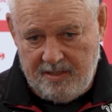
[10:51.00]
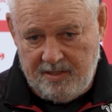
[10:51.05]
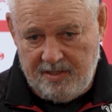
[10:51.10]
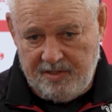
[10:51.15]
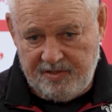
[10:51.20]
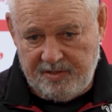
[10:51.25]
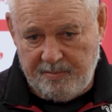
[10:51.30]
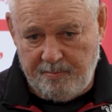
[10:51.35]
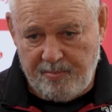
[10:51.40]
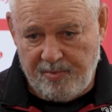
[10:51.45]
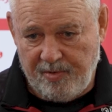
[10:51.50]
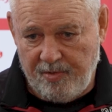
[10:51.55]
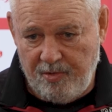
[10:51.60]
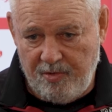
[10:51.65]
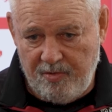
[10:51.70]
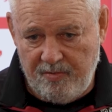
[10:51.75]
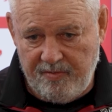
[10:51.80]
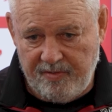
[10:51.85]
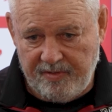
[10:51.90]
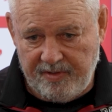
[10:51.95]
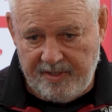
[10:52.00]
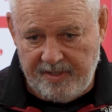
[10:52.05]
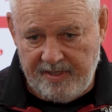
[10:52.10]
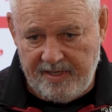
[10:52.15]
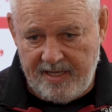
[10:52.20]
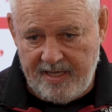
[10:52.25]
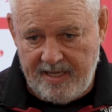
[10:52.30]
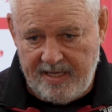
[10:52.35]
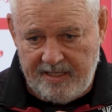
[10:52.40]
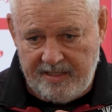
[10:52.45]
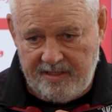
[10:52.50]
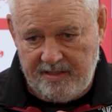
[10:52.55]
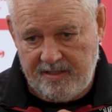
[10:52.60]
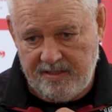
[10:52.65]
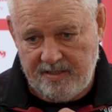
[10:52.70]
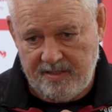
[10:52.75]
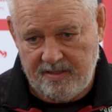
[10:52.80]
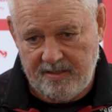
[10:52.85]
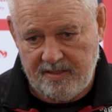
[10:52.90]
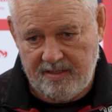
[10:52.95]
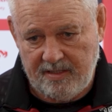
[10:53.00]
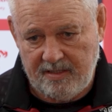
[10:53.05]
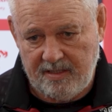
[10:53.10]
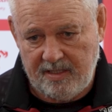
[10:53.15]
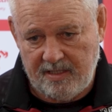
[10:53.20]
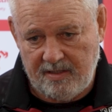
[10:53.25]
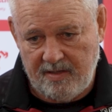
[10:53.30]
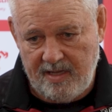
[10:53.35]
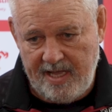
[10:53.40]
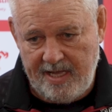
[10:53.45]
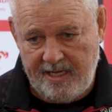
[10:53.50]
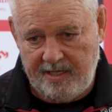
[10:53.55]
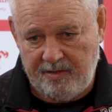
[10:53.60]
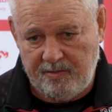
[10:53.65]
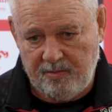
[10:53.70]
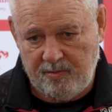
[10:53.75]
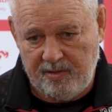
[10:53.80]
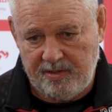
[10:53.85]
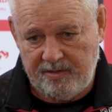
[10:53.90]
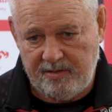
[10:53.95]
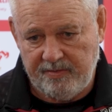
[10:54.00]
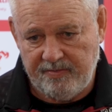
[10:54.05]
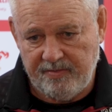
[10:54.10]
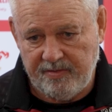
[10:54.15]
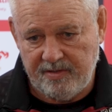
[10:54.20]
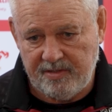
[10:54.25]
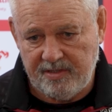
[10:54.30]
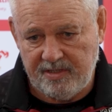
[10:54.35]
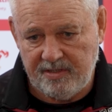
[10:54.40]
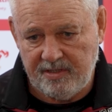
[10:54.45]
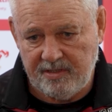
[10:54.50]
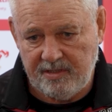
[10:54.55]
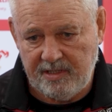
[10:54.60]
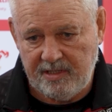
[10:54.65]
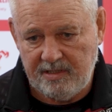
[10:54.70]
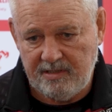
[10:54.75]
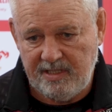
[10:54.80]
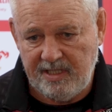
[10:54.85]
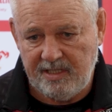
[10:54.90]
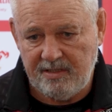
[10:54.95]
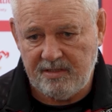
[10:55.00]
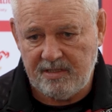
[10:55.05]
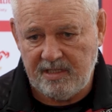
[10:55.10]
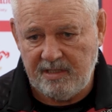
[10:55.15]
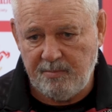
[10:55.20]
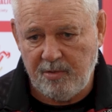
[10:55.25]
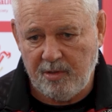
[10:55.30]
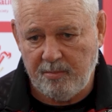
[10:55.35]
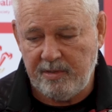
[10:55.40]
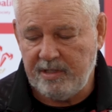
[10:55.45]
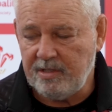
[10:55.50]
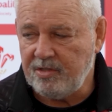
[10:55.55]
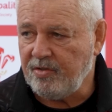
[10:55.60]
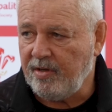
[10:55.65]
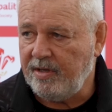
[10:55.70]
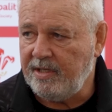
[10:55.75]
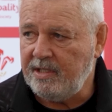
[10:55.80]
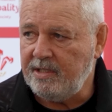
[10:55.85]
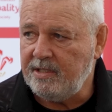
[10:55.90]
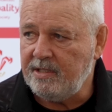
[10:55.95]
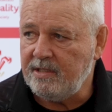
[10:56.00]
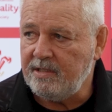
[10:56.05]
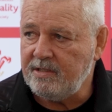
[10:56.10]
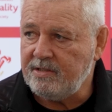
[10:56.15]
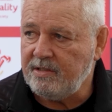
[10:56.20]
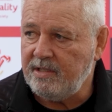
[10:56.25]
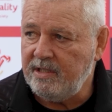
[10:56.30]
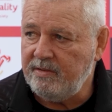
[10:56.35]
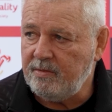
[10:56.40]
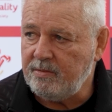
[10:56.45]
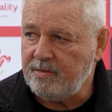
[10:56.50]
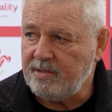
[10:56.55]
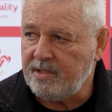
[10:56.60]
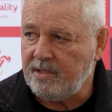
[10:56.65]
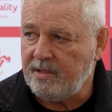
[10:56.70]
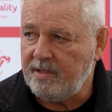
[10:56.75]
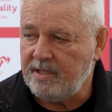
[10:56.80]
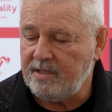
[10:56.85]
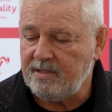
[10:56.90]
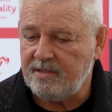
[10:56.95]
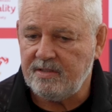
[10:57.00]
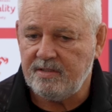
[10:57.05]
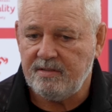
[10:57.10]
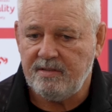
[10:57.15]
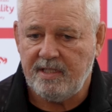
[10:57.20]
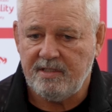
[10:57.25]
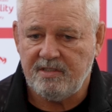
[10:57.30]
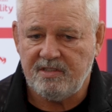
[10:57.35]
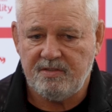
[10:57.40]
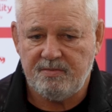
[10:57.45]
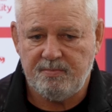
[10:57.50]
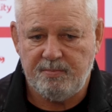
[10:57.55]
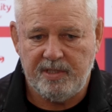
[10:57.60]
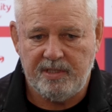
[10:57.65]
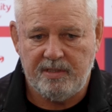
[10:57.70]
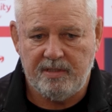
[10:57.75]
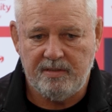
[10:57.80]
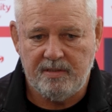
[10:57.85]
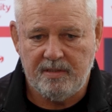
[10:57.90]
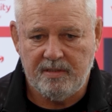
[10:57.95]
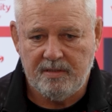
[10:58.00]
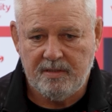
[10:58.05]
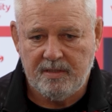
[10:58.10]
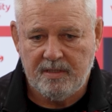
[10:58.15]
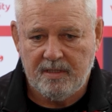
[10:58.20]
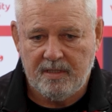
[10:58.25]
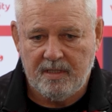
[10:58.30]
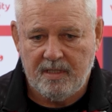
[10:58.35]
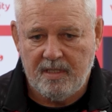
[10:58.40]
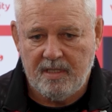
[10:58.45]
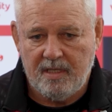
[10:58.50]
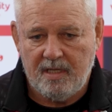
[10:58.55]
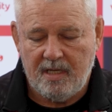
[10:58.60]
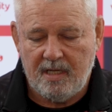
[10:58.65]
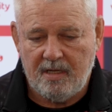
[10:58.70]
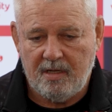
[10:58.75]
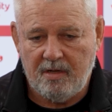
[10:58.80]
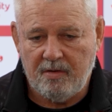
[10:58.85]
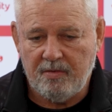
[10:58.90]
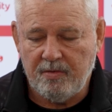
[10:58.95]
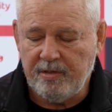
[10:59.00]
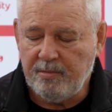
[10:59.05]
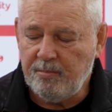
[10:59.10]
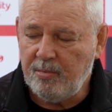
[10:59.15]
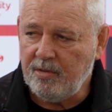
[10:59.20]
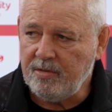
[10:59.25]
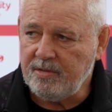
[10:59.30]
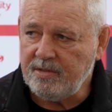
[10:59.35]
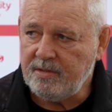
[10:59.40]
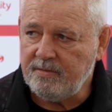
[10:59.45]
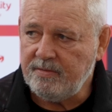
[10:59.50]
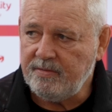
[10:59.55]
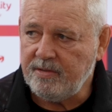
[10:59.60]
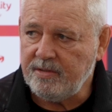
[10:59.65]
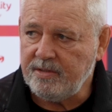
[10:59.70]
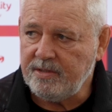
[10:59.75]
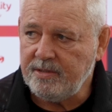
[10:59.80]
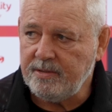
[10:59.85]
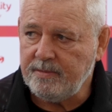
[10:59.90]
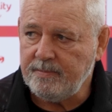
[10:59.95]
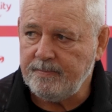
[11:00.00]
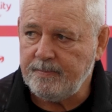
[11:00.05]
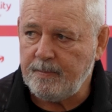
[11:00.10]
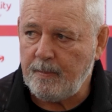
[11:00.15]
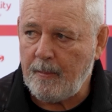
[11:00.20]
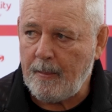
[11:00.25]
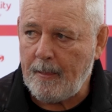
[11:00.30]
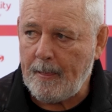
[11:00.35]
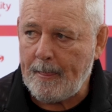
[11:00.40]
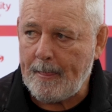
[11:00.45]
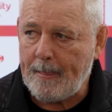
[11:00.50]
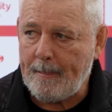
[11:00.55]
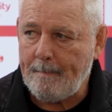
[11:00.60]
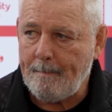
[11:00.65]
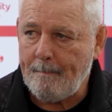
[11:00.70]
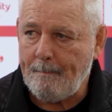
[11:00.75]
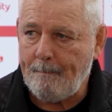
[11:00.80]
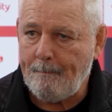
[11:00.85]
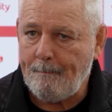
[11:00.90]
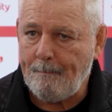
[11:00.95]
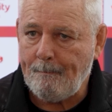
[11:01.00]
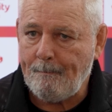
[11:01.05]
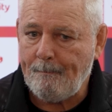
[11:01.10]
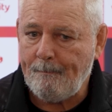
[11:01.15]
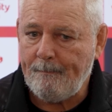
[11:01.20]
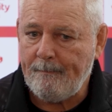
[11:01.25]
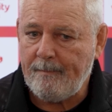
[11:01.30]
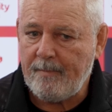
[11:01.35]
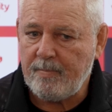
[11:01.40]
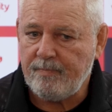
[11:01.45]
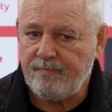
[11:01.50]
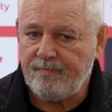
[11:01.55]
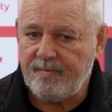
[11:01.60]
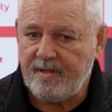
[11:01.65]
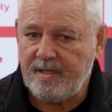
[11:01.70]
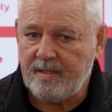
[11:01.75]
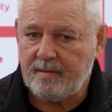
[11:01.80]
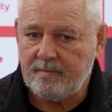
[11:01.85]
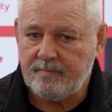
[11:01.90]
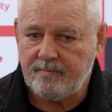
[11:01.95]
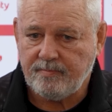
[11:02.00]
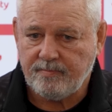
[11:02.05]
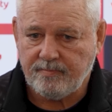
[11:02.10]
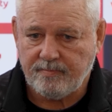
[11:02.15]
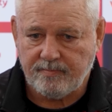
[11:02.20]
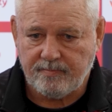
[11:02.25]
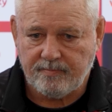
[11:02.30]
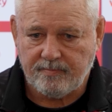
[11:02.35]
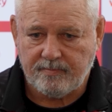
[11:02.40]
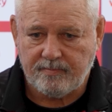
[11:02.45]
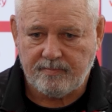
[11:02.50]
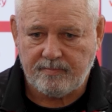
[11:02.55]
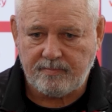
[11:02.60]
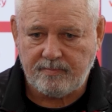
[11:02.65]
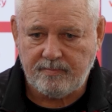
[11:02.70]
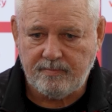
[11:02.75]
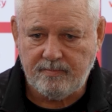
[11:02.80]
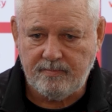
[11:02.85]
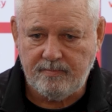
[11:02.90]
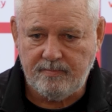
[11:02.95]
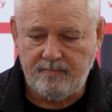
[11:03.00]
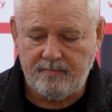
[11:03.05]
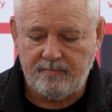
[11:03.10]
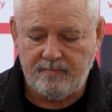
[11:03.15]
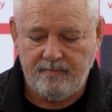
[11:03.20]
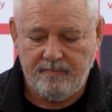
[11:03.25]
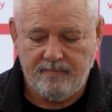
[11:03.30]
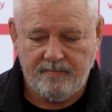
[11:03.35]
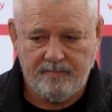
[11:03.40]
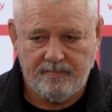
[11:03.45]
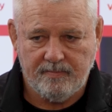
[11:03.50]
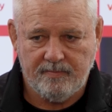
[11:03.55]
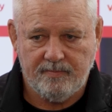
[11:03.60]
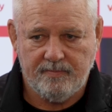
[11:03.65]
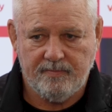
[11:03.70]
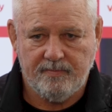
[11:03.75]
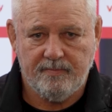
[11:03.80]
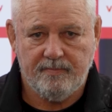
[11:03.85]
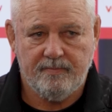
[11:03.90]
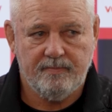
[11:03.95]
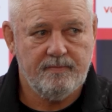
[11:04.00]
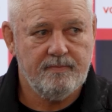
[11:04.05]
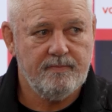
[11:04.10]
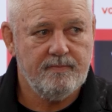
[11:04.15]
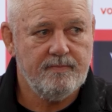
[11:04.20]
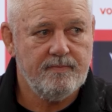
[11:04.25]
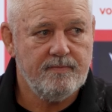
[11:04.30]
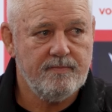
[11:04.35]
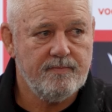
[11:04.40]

just improve and and you know handle the differences in the intensity probably at training at this level. So that's that's been a real positive for us. Do a couple with Matt and then one with James and then we're done. Warren, just